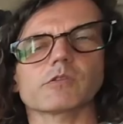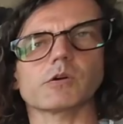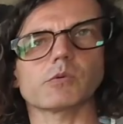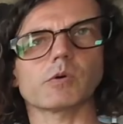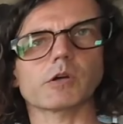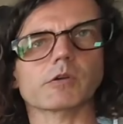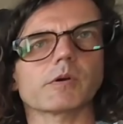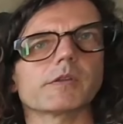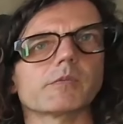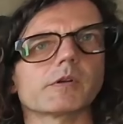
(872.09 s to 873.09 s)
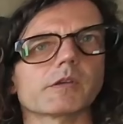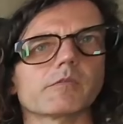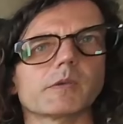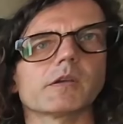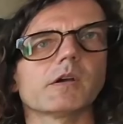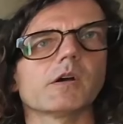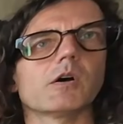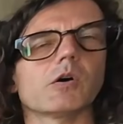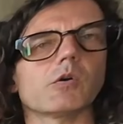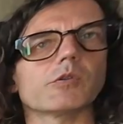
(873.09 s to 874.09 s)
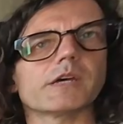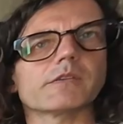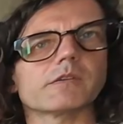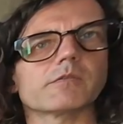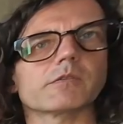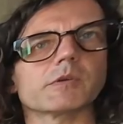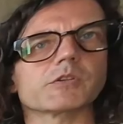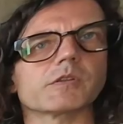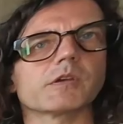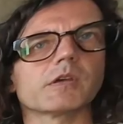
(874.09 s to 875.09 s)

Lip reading: So I will walk around and it will give me all that information.